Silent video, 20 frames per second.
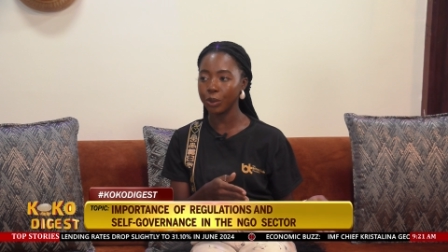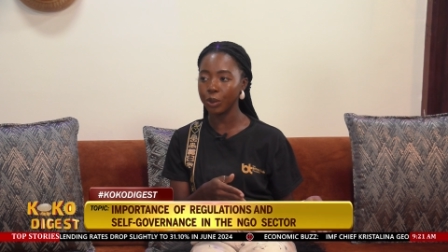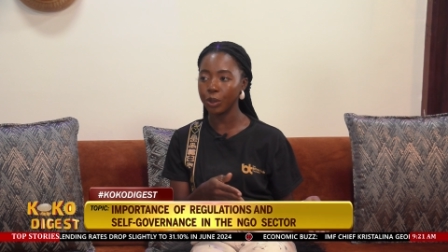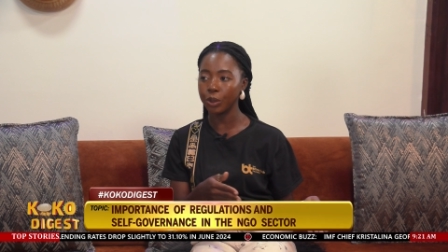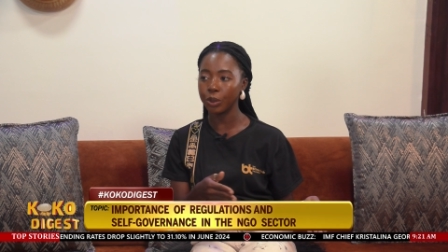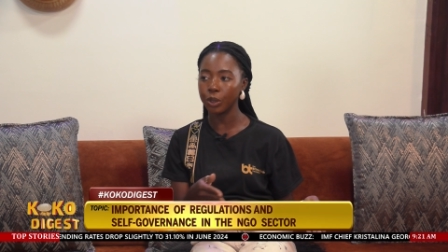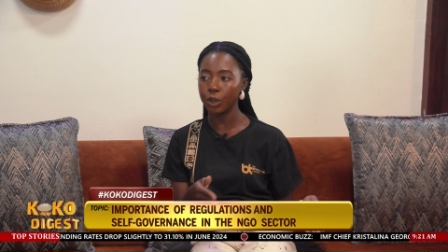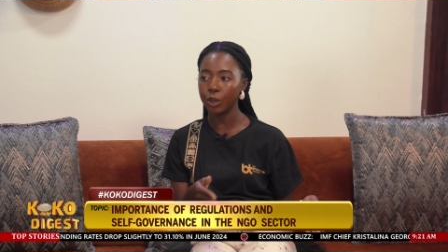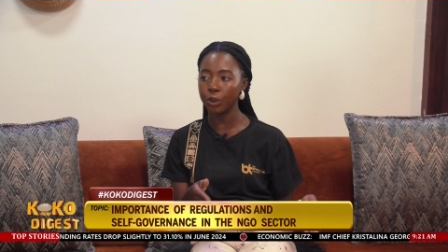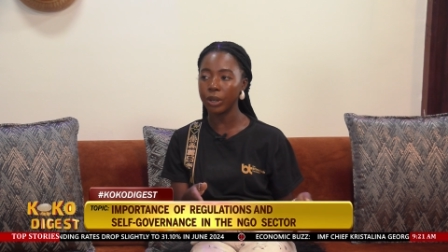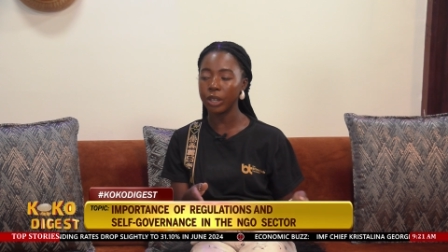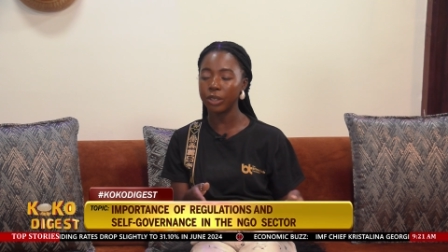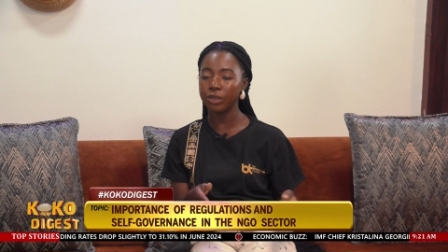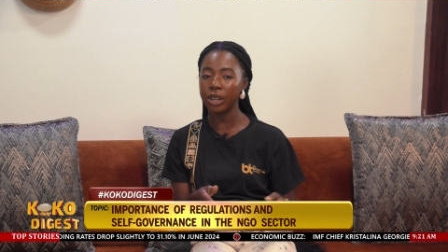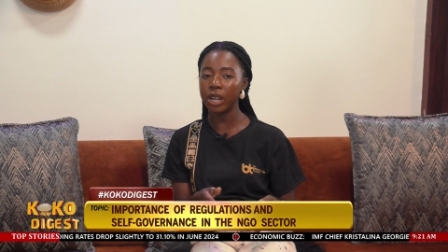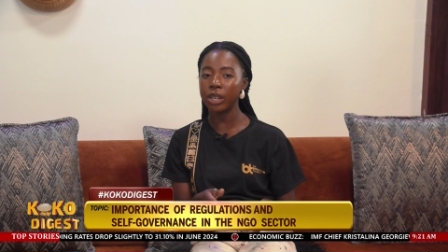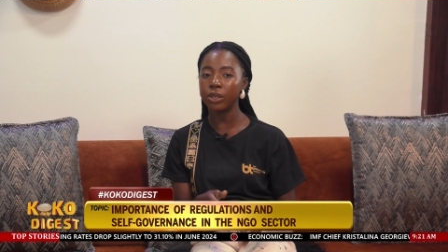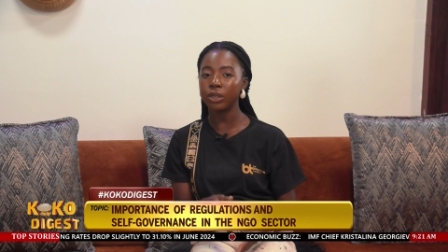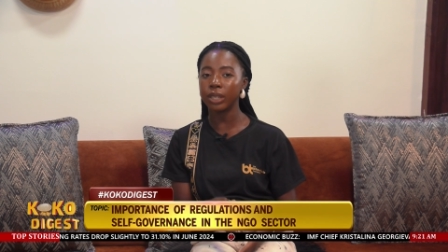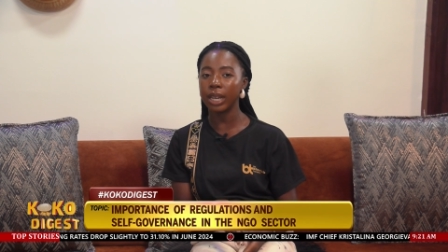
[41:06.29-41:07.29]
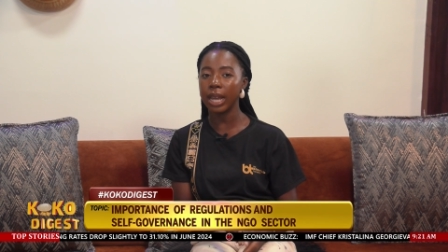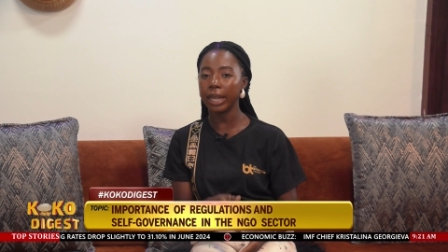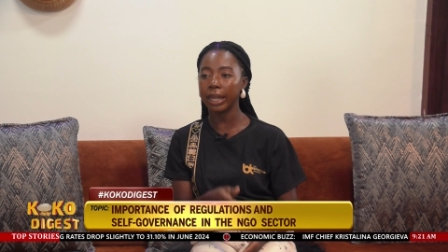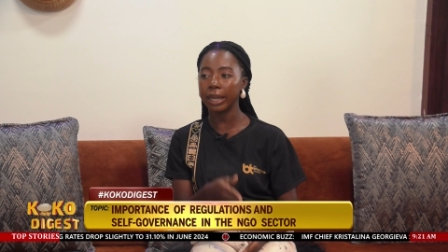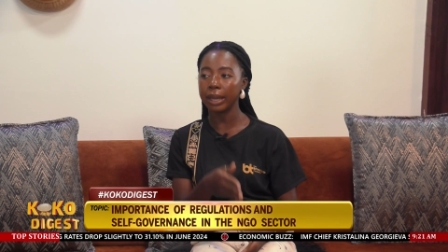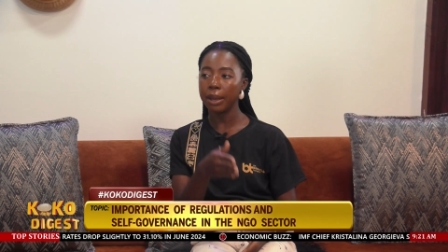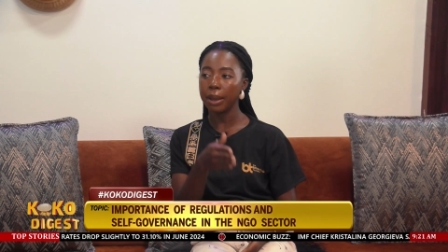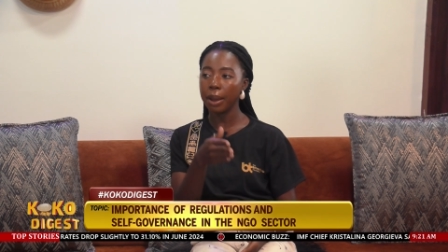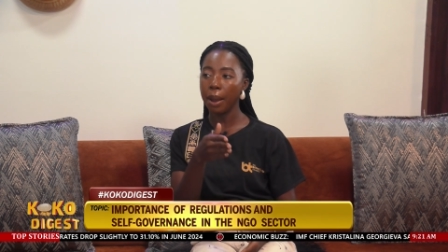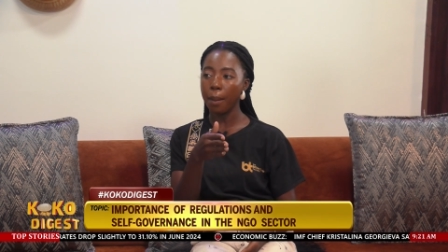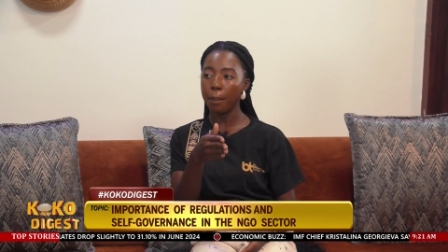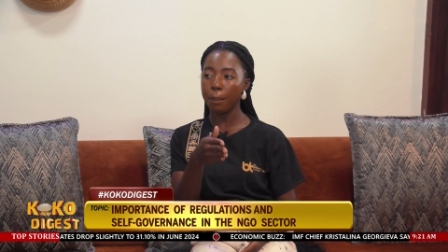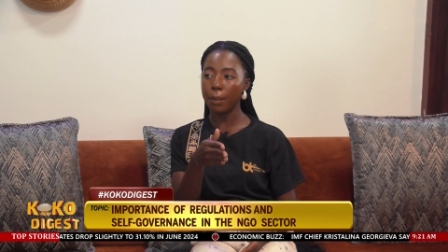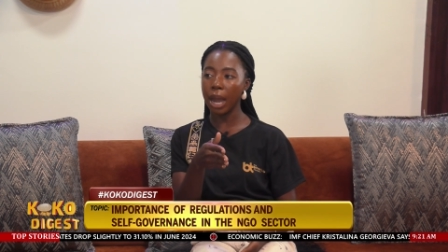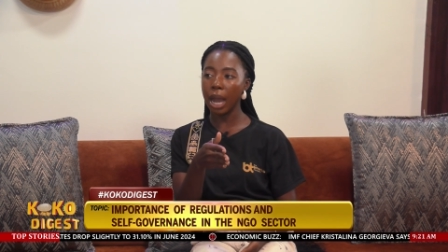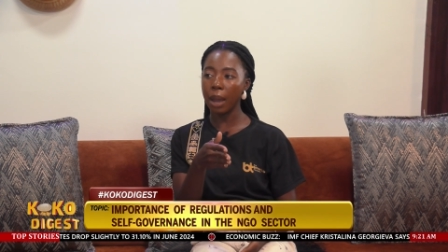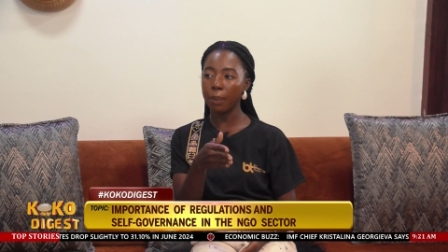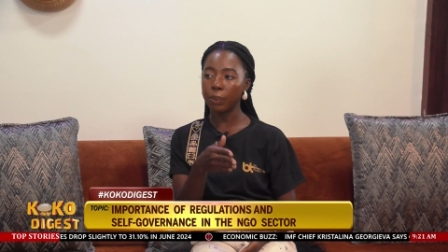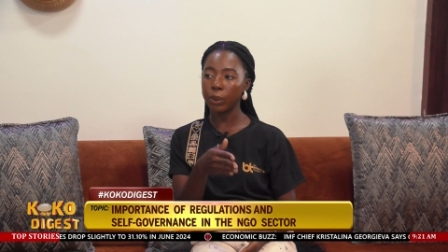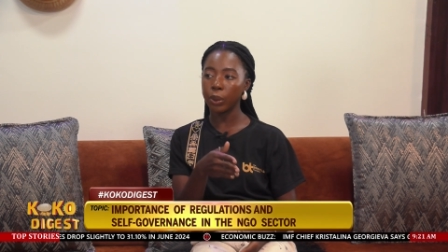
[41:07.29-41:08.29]
You know, so we're trying yeah. to like
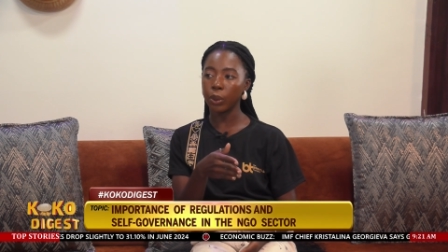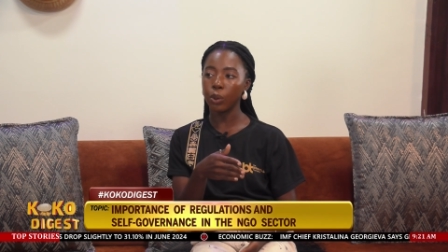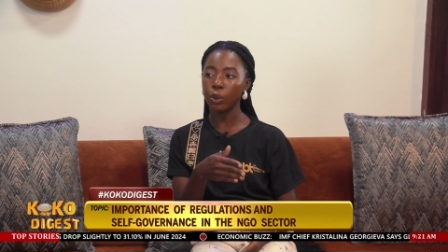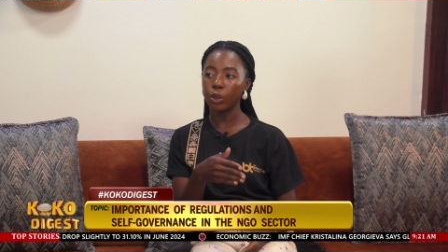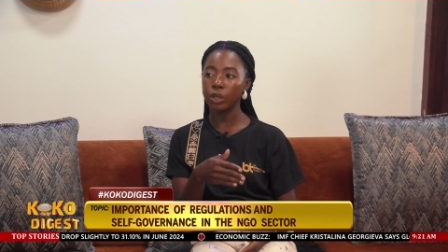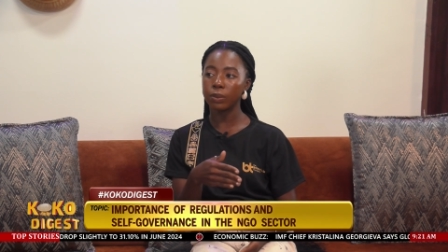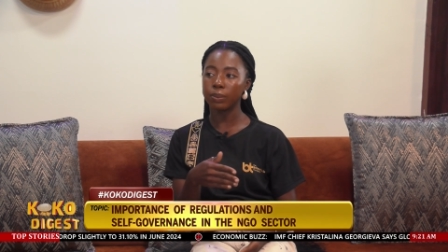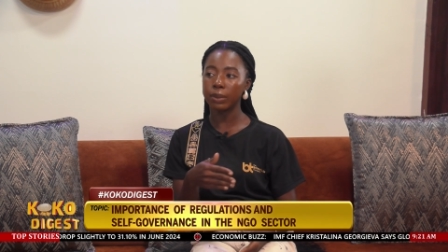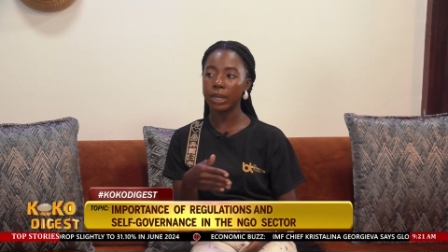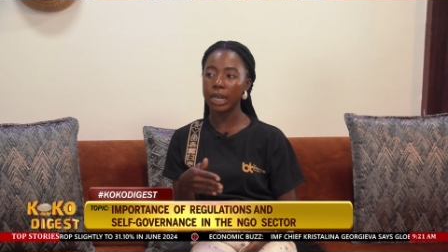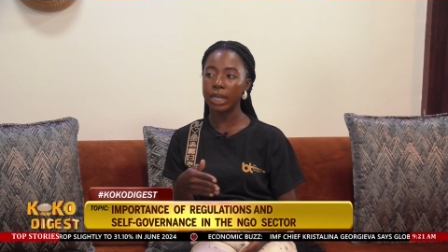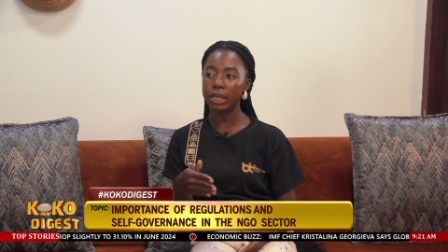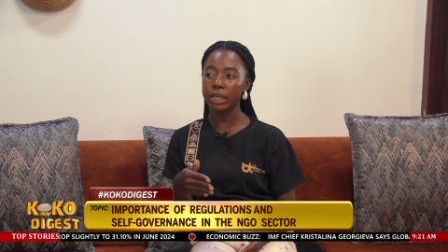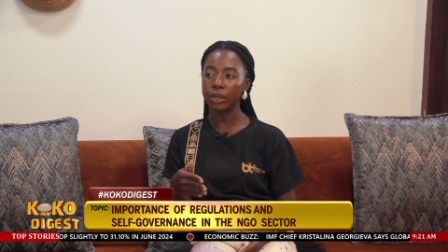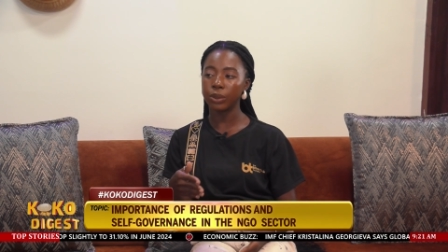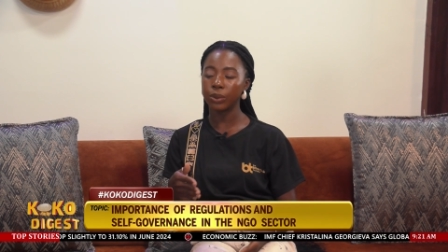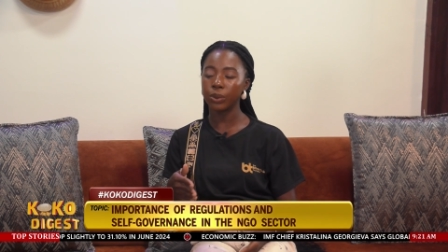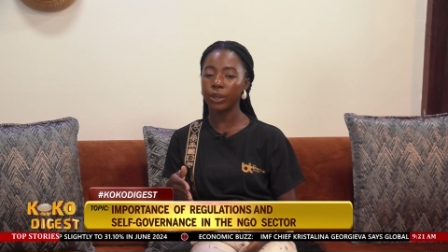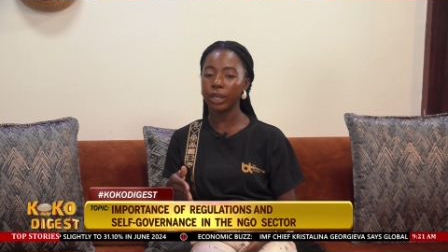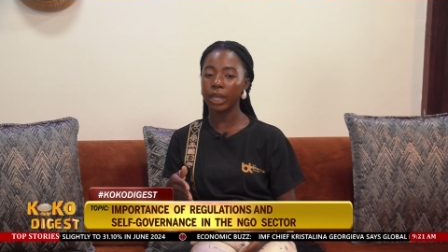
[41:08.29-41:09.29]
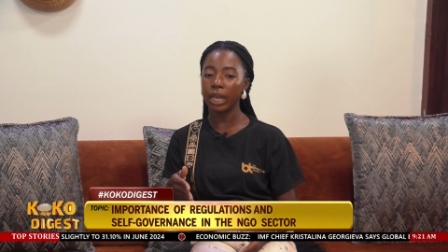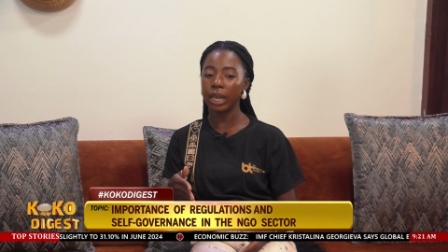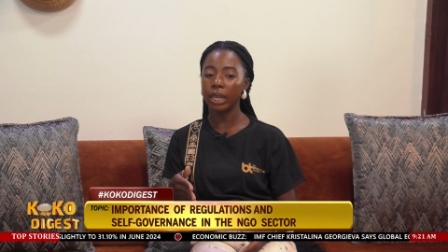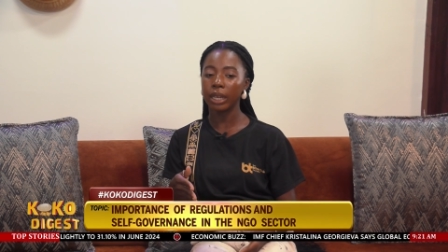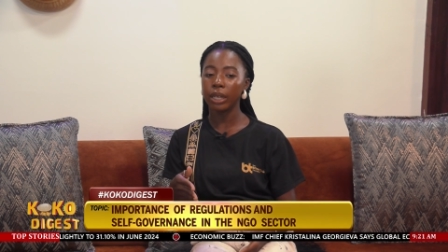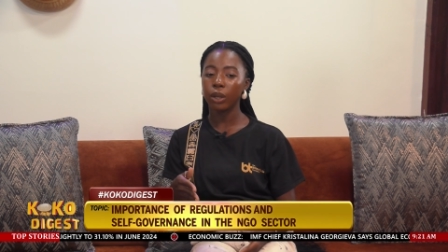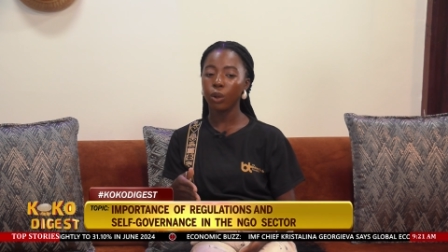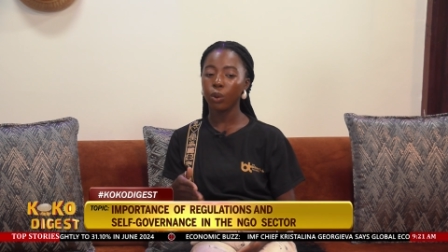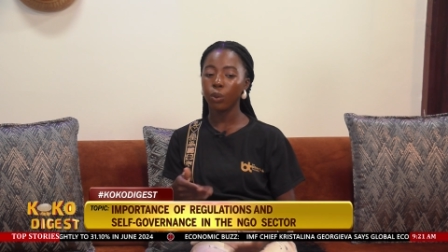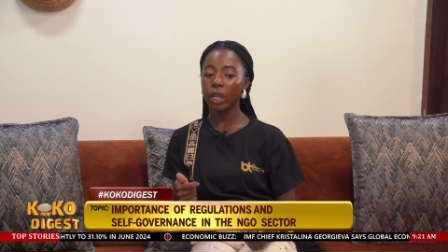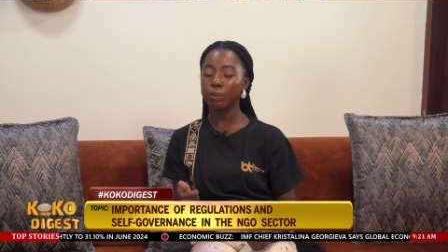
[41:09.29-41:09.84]
map those places so that